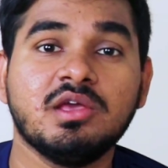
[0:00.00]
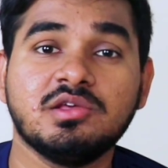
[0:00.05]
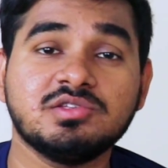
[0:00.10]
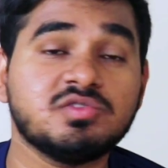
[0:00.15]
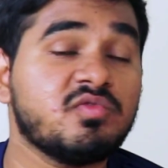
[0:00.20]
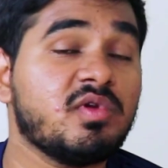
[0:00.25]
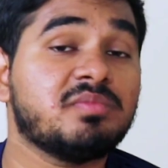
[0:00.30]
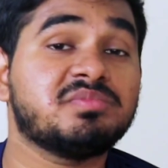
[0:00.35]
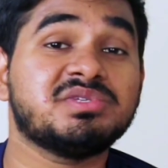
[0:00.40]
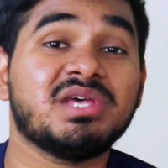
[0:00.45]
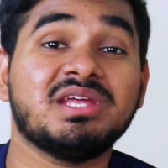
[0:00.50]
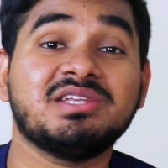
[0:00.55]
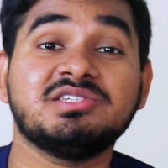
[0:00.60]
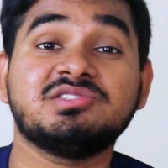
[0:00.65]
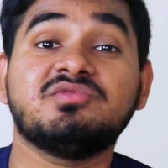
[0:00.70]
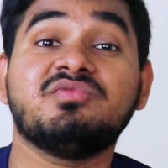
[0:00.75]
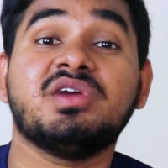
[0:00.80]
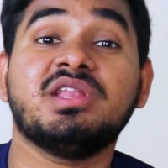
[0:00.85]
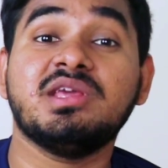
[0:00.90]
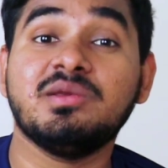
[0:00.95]
so website is
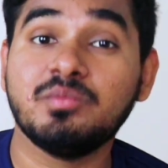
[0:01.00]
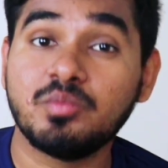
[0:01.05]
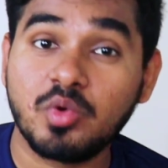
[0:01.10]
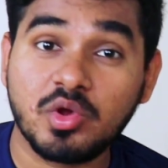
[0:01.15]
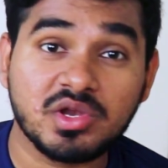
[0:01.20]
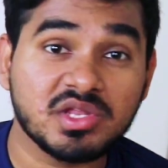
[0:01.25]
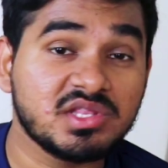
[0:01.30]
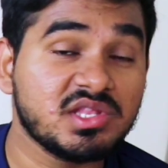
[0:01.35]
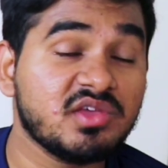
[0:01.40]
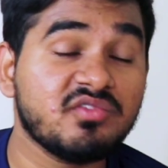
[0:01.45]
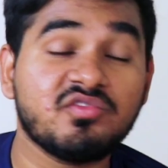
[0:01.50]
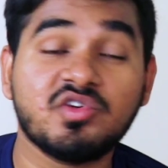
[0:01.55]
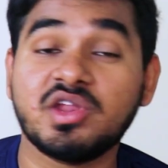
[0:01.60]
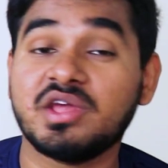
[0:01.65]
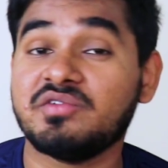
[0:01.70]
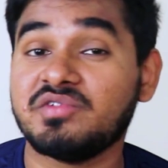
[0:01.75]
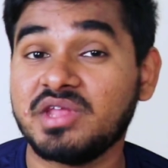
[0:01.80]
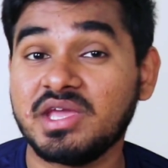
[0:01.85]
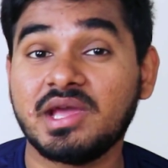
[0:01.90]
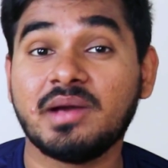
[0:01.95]
a very important thing for
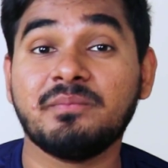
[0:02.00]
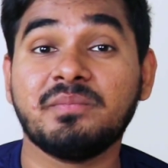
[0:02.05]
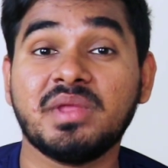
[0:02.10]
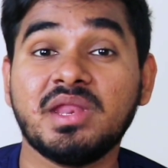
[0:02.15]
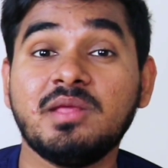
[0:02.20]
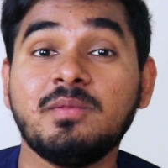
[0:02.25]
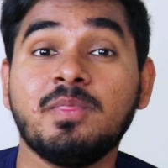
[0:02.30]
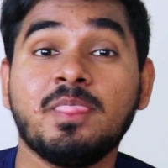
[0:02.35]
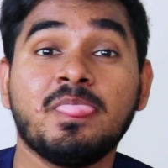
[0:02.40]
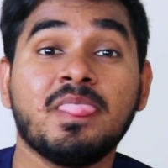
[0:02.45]
every company